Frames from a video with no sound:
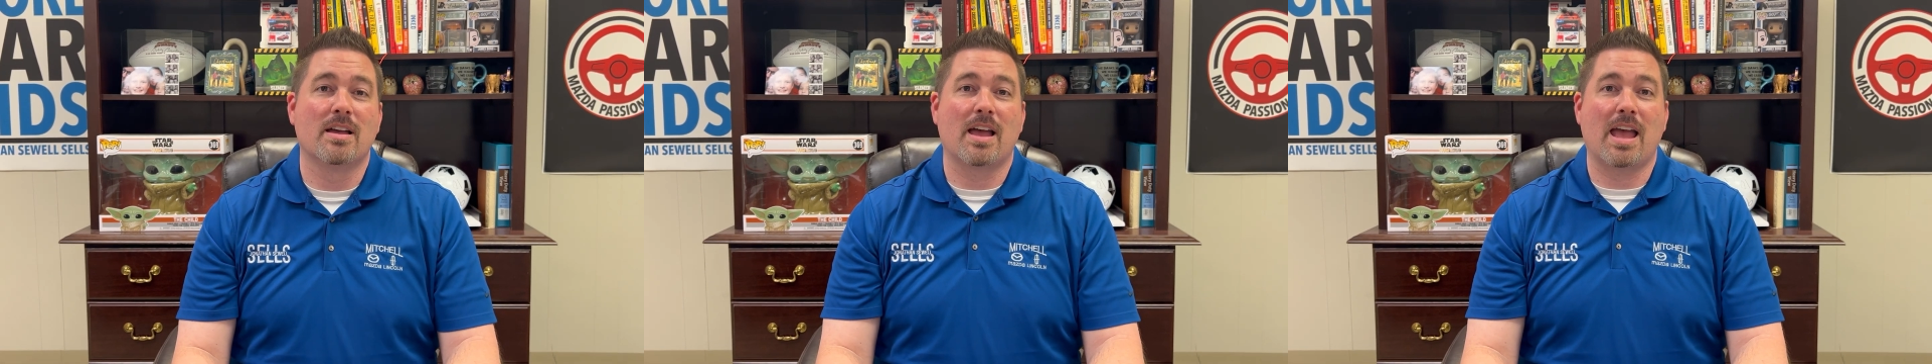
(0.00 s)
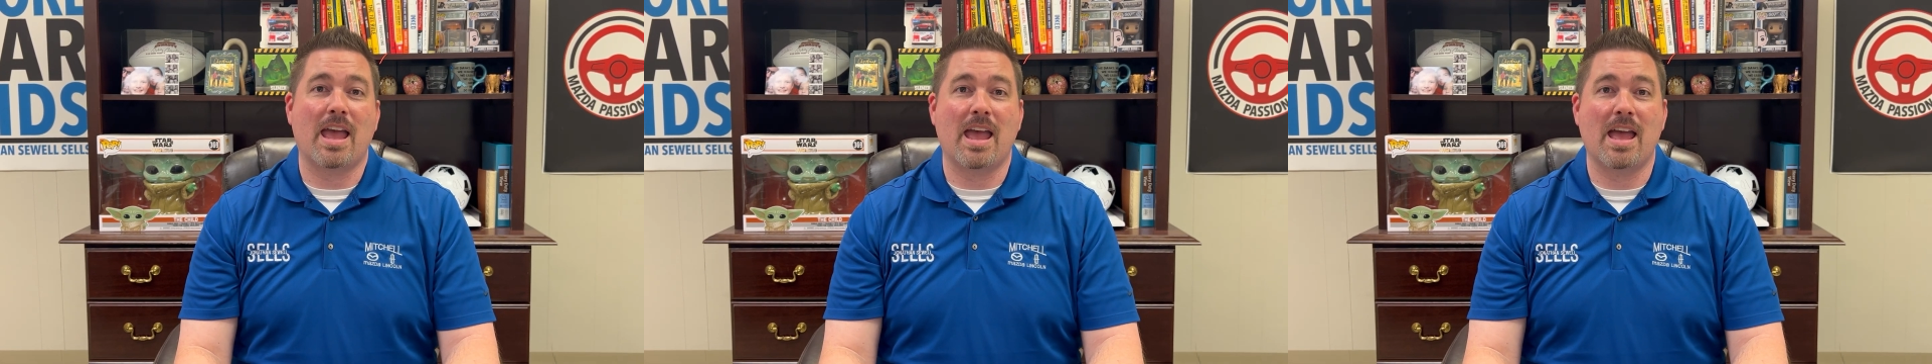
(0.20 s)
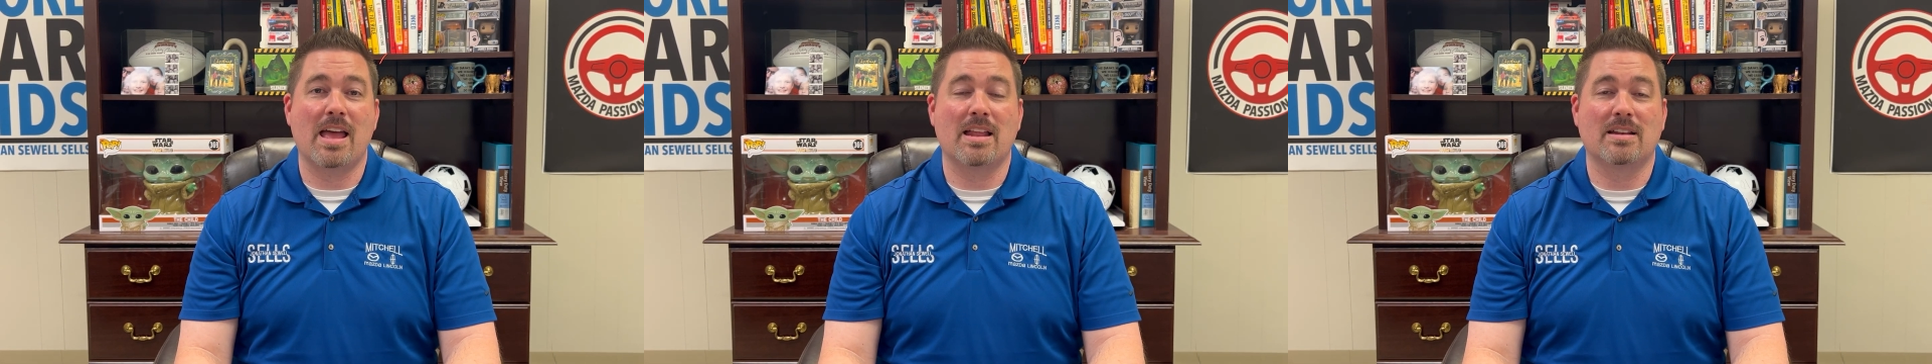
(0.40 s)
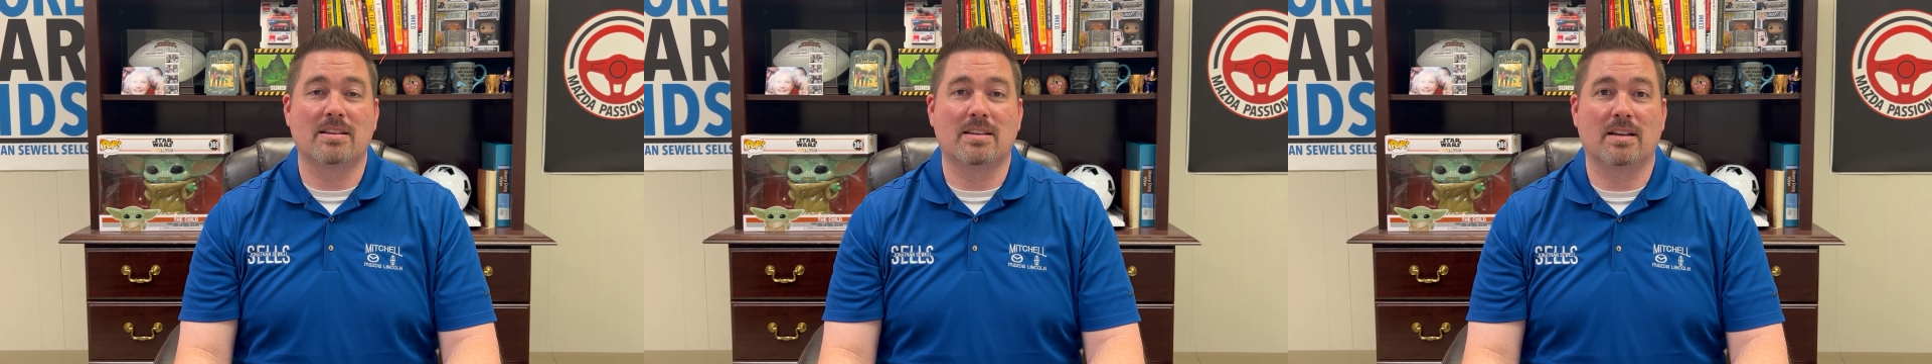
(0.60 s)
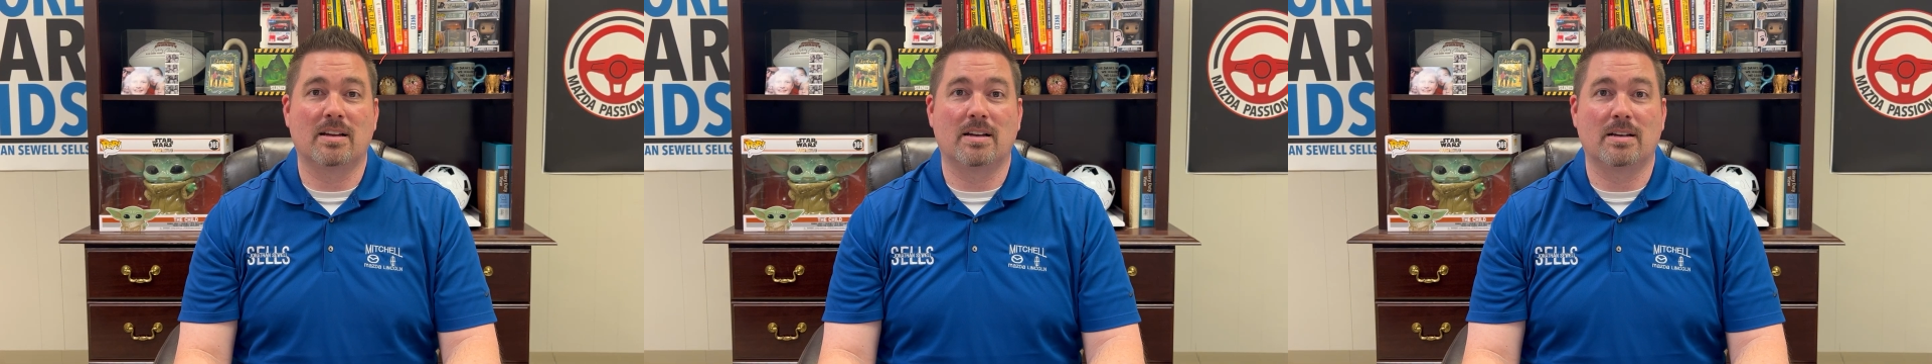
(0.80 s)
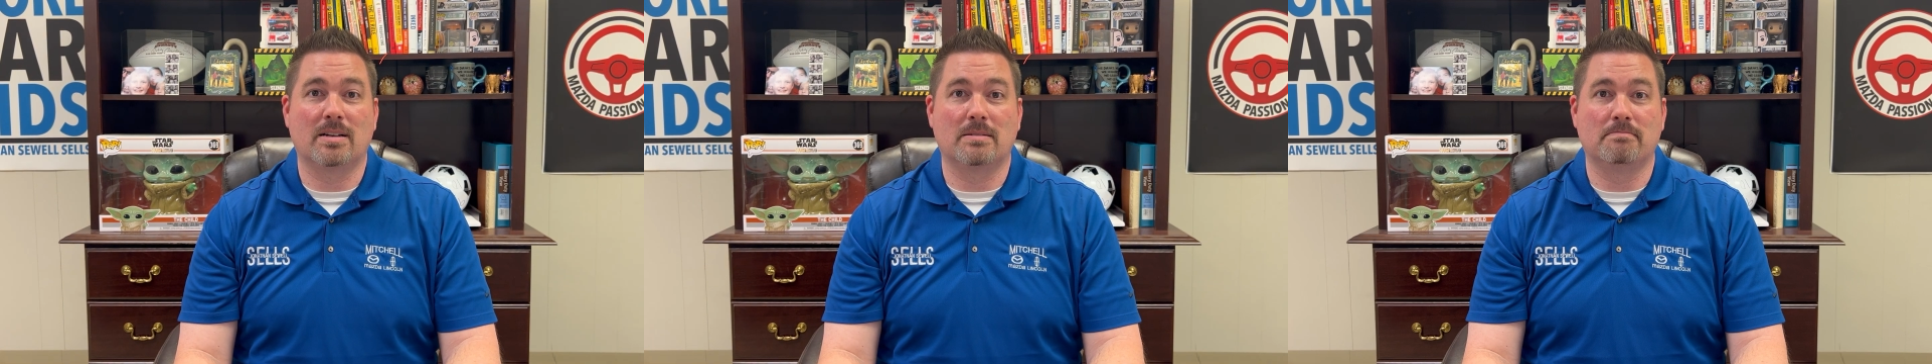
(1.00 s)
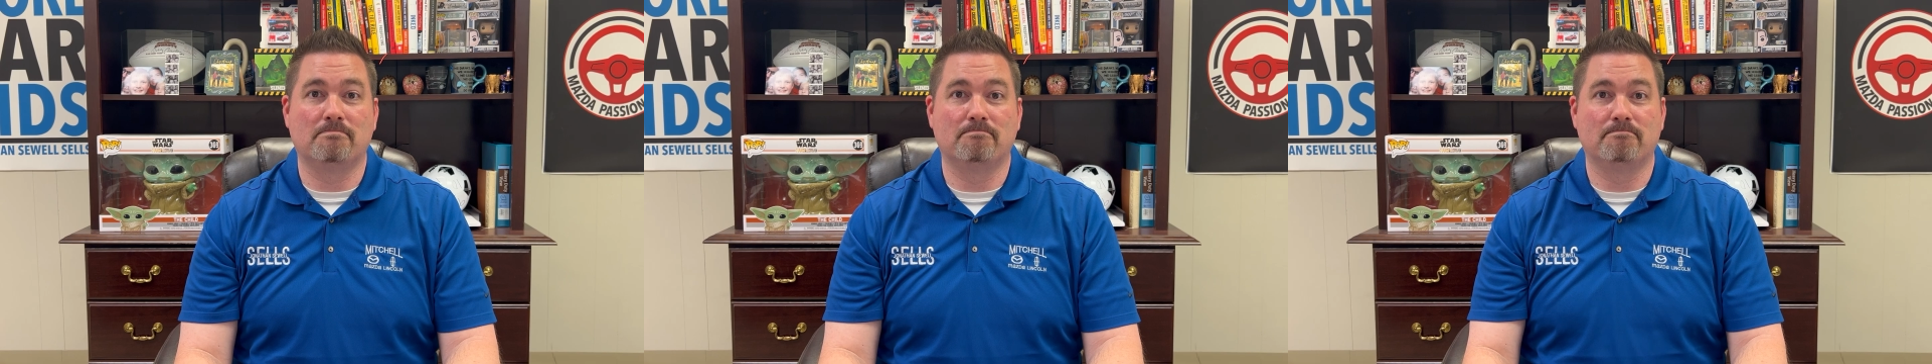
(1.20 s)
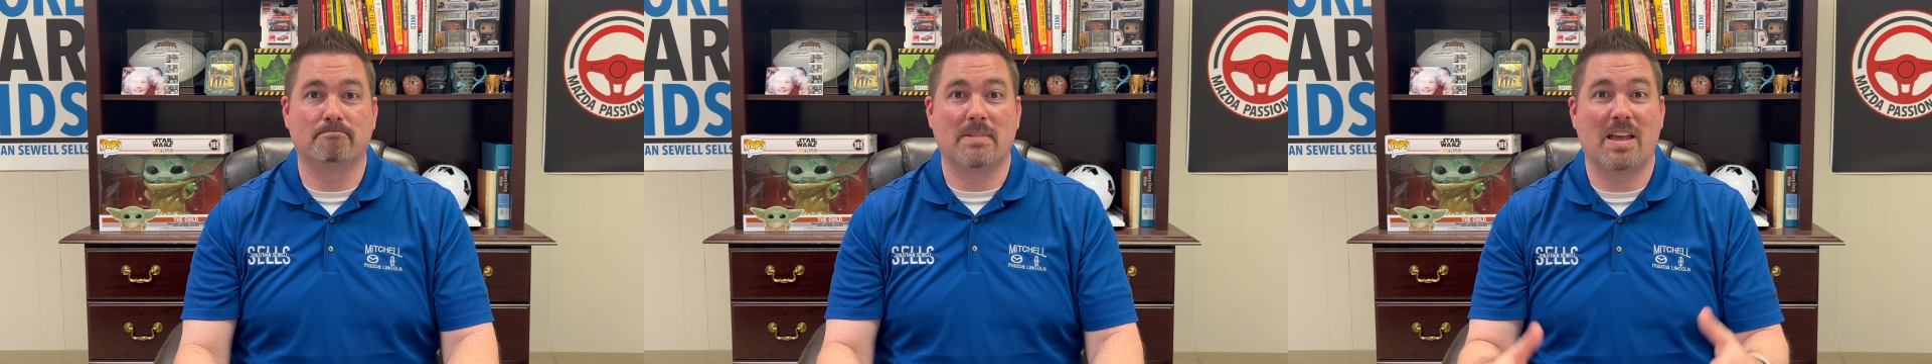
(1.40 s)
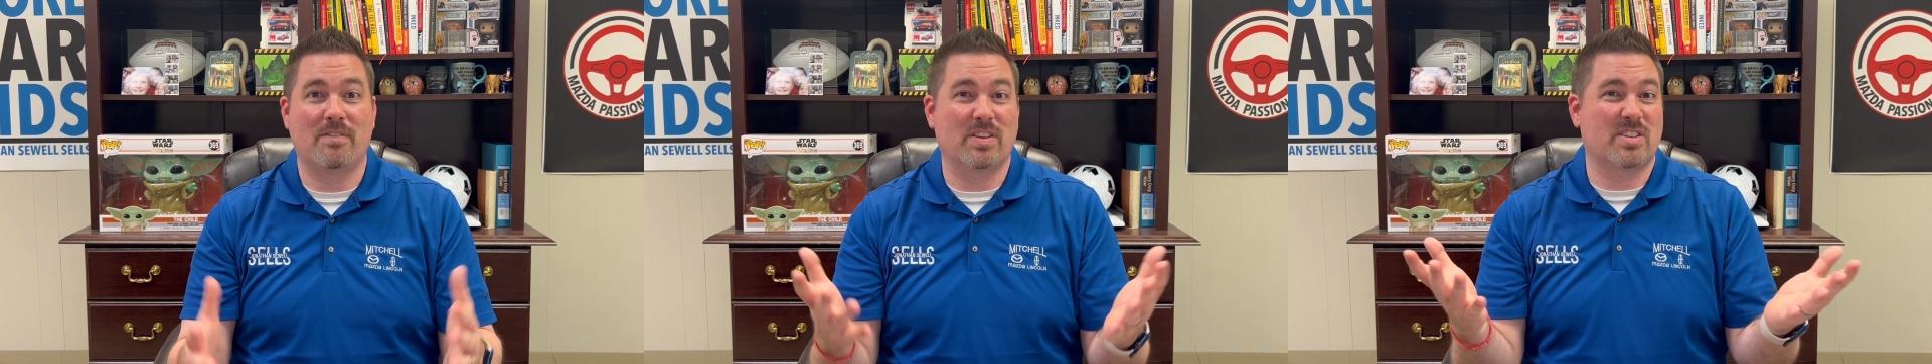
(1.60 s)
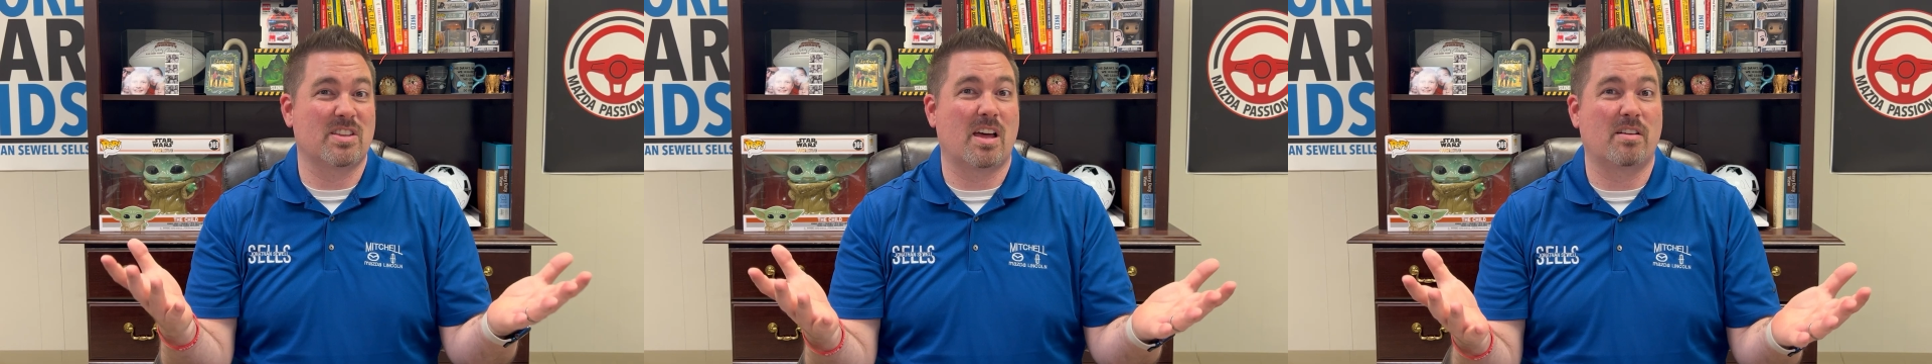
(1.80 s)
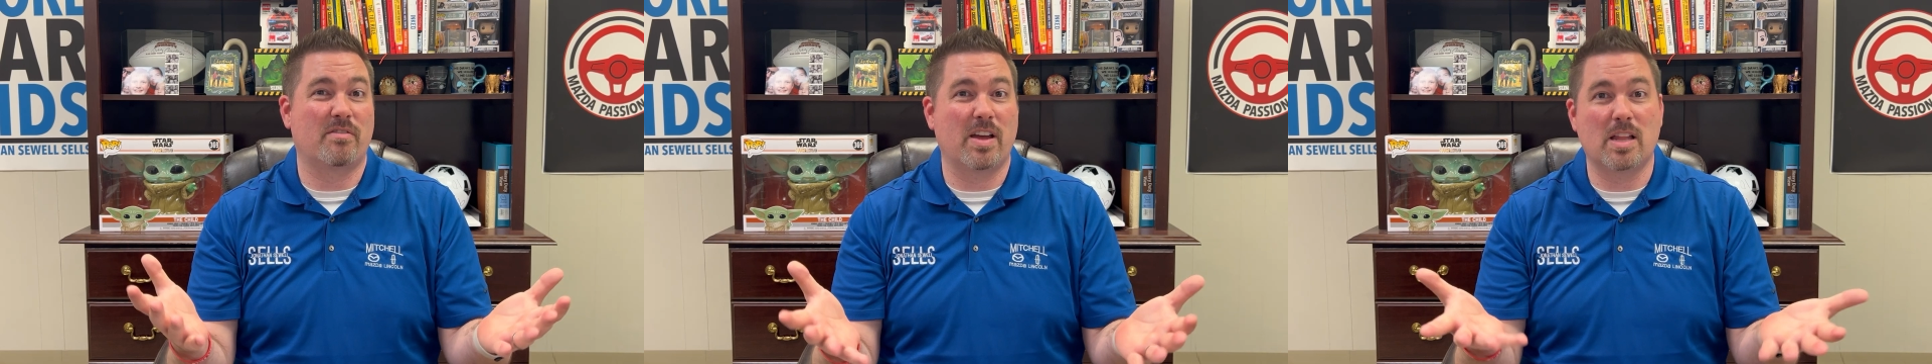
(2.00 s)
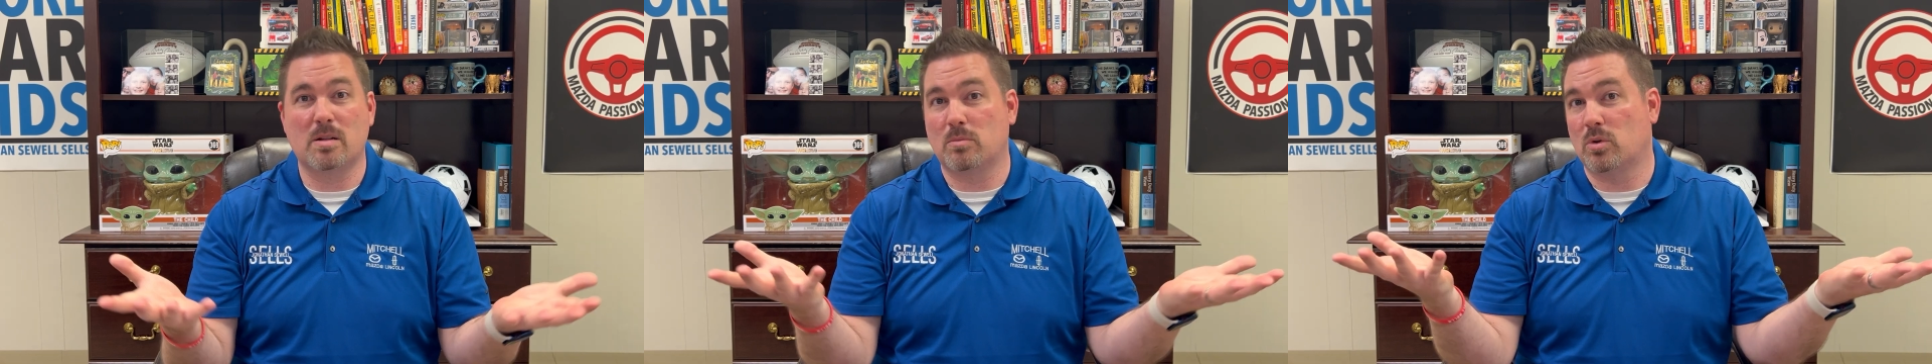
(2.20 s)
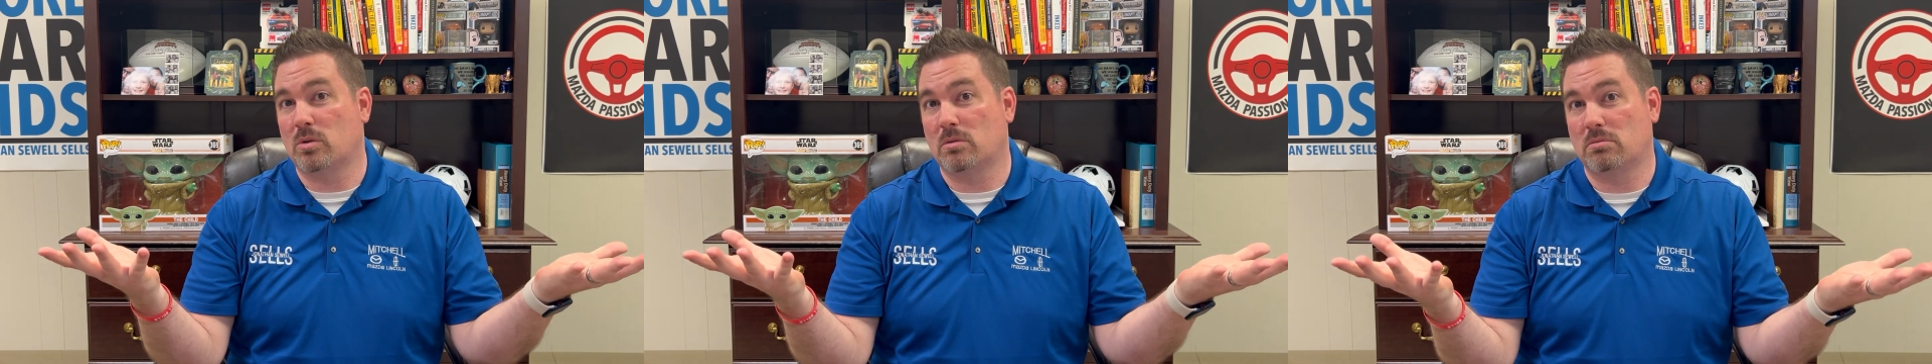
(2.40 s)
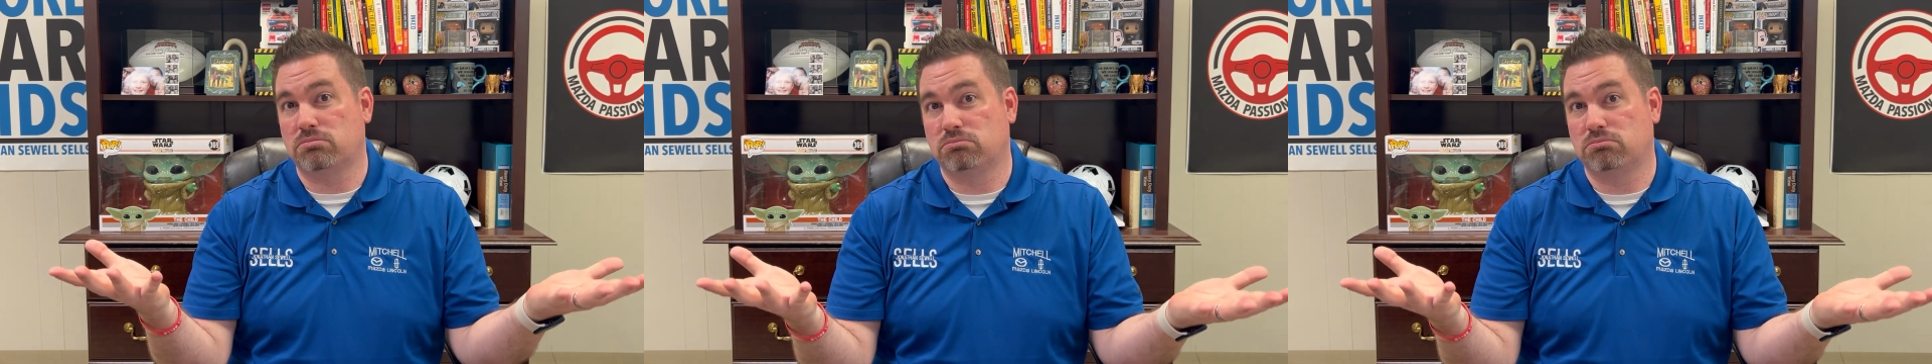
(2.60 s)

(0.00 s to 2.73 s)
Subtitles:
And if it's not available,